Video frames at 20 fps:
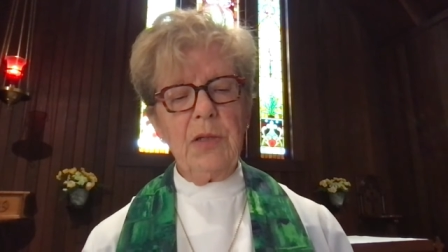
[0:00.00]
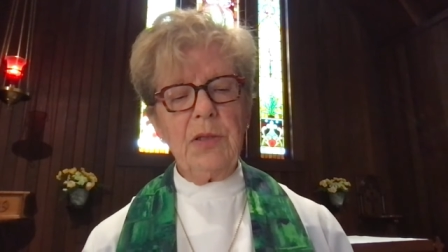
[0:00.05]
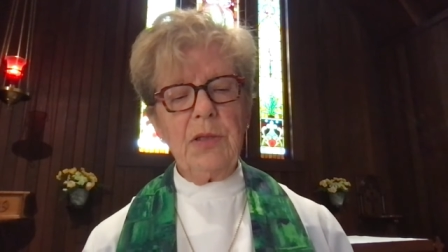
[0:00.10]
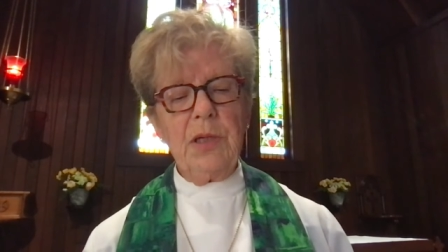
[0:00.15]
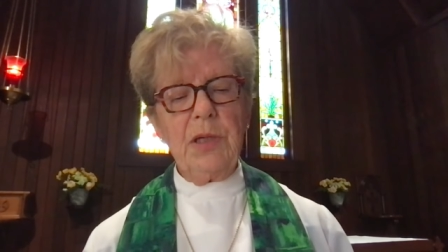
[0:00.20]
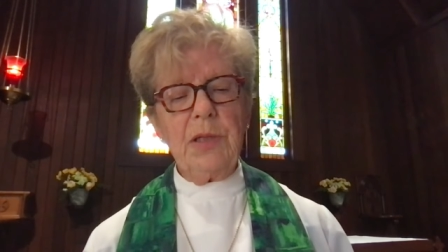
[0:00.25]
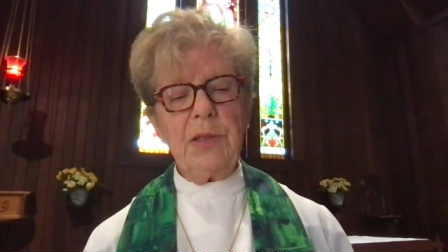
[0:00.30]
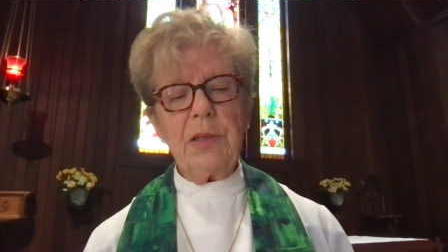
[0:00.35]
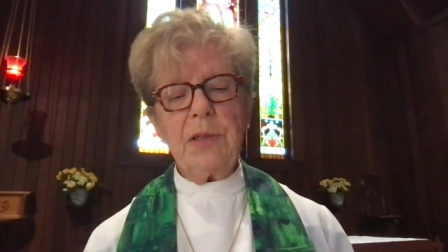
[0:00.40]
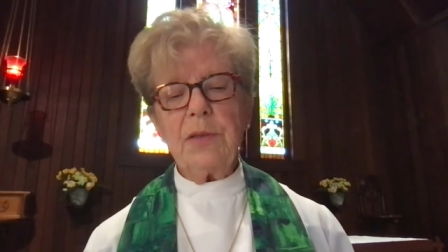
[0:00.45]

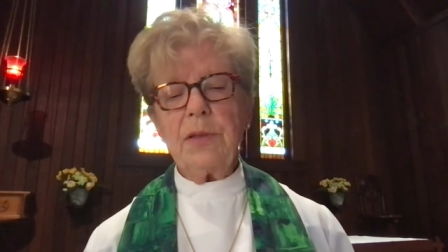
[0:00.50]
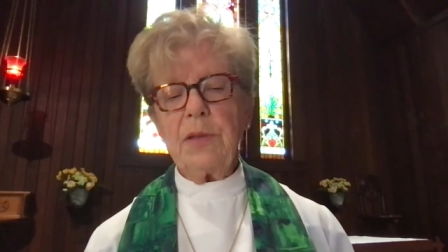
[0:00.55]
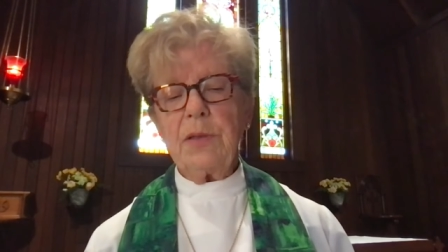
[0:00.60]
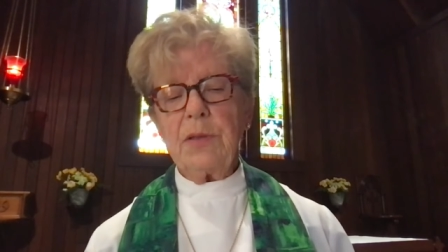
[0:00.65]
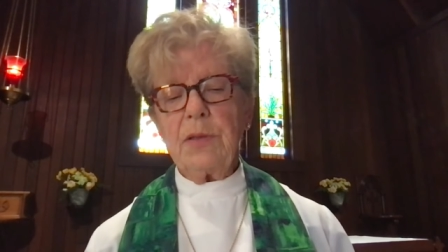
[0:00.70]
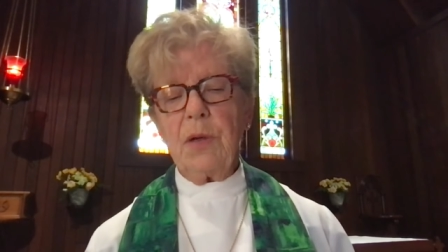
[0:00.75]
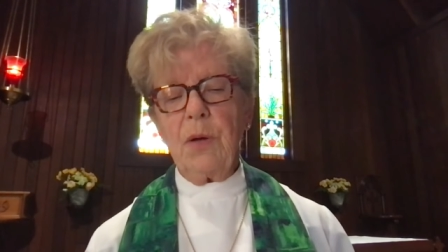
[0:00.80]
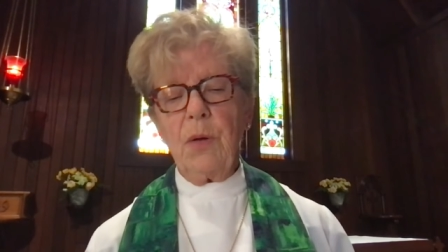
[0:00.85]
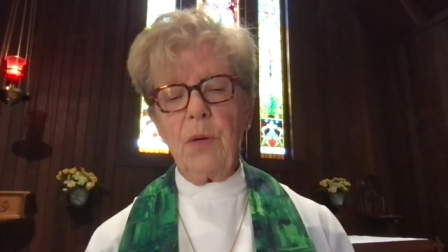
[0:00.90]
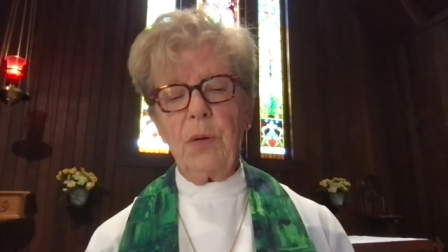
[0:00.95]
Jesus
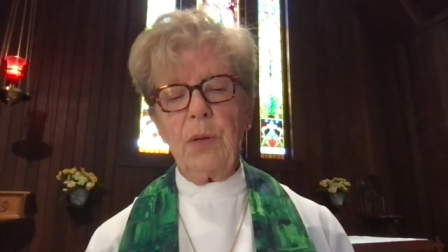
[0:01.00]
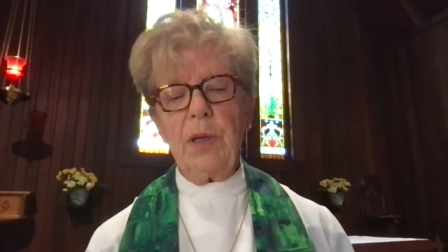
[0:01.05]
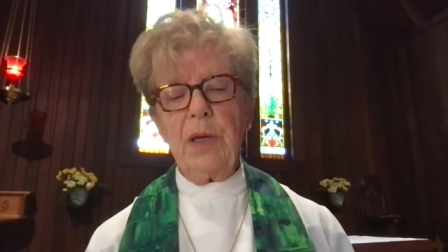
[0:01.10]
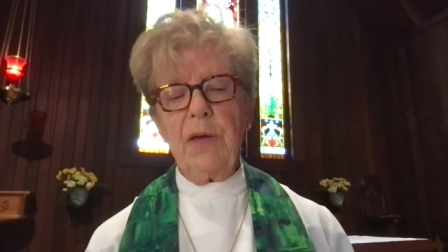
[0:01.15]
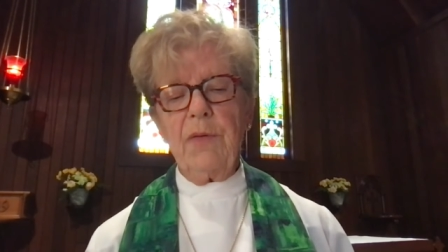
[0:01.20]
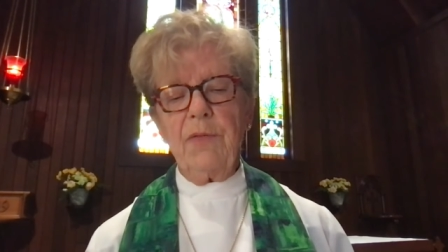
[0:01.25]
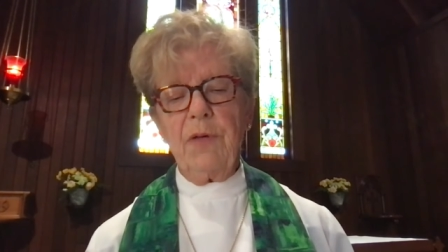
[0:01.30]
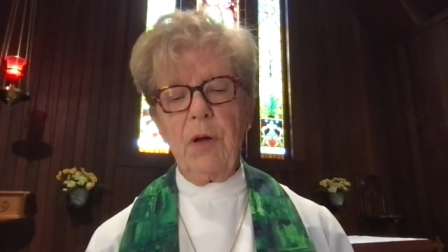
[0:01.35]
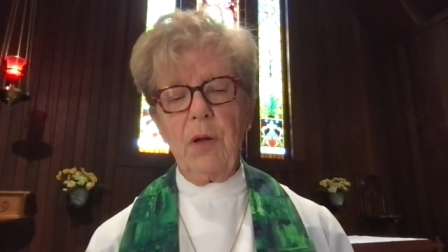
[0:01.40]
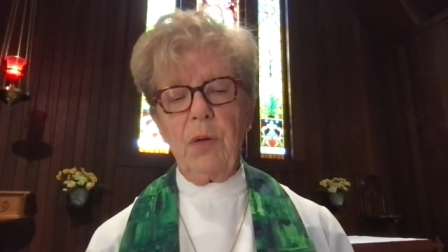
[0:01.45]
is
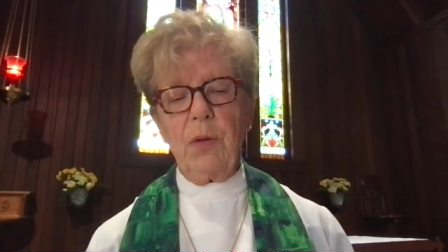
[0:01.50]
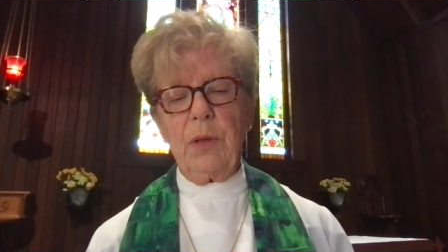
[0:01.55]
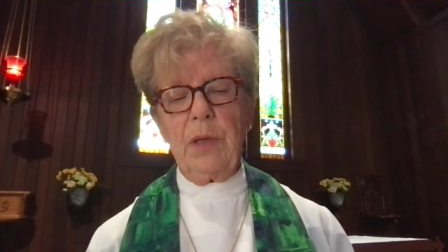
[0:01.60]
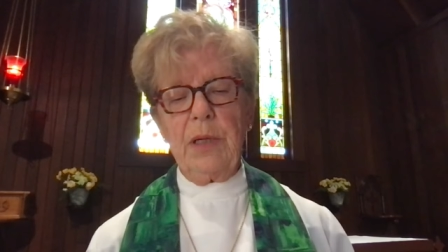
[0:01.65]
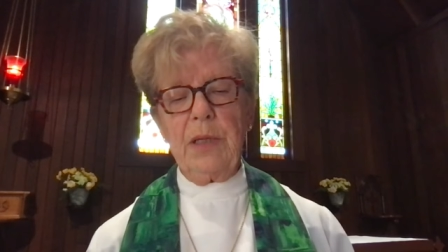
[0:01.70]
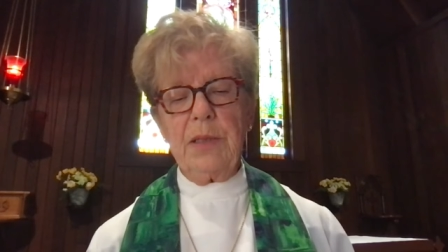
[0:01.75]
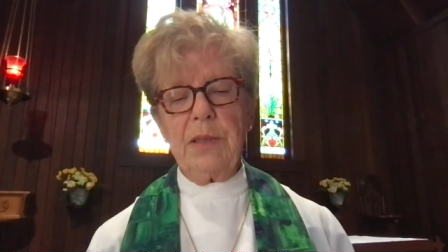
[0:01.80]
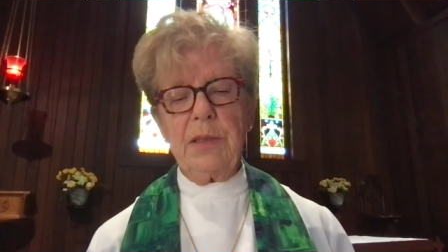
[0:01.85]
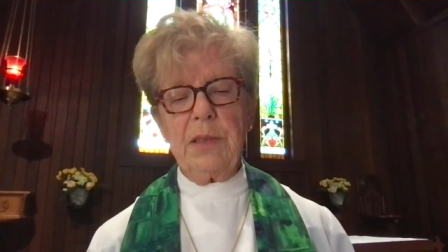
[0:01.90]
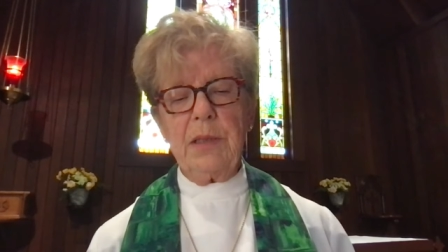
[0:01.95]
holy of
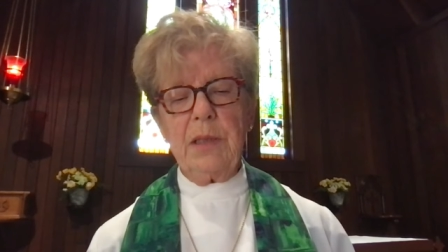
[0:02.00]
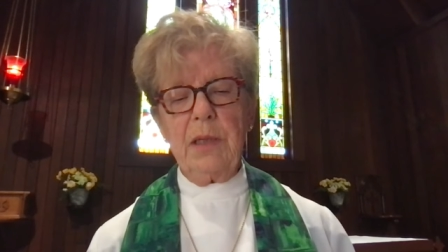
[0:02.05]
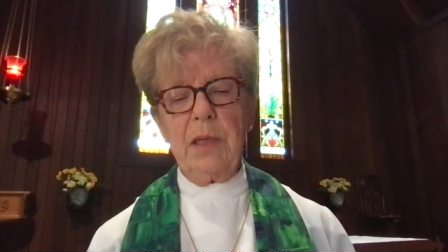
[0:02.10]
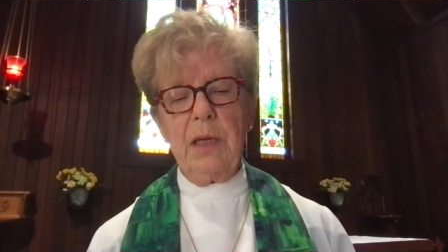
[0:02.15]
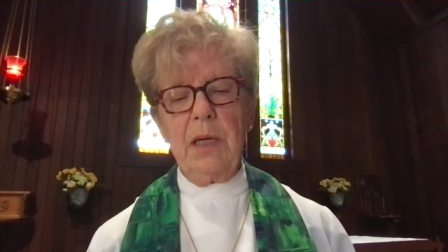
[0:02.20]
holies.